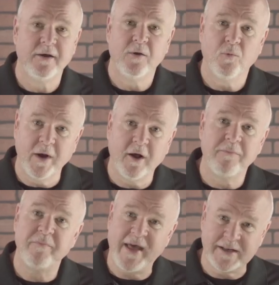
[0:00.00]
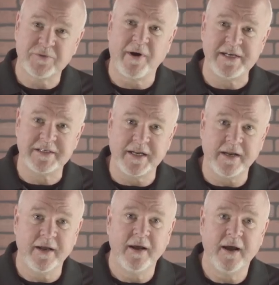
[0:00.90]
Well, that's racing.
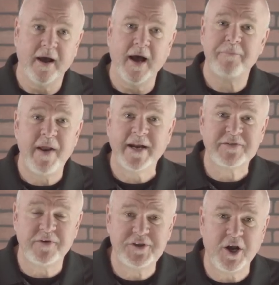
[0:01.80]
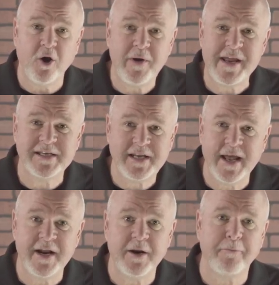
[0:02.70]
Up next for Joe, he is
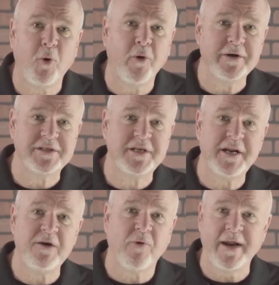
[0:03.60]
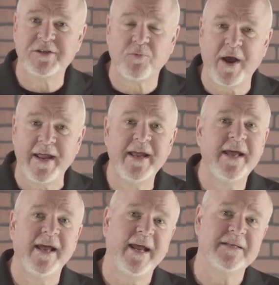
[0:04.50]
headed to Port City Raceway
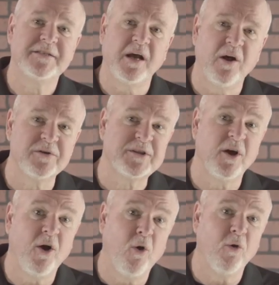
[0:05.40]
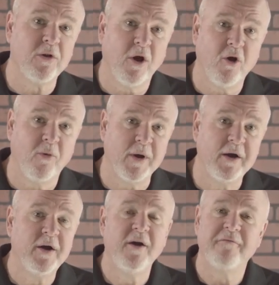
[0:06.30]
in Tulsa, Oklahoma
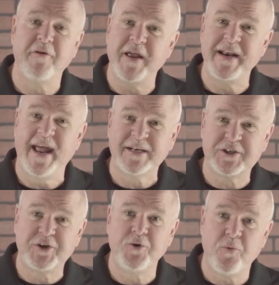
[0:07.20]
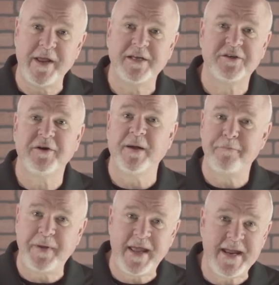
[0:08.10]
for the next two weeks to
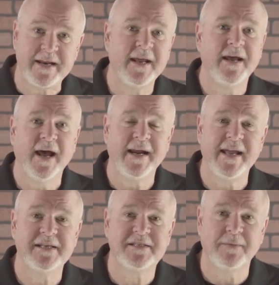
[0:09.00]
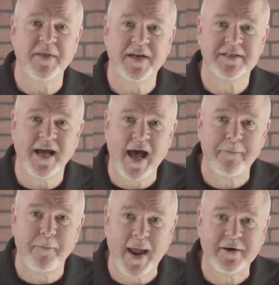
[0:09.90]
compete against some of the
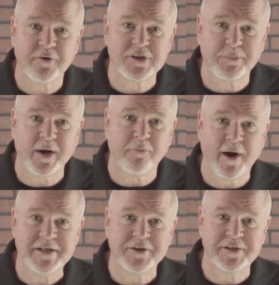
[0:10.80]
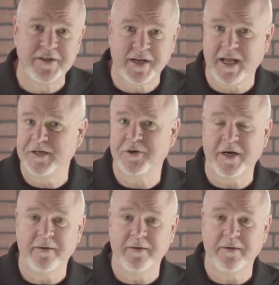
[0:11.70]
top micro sprint racers in the country.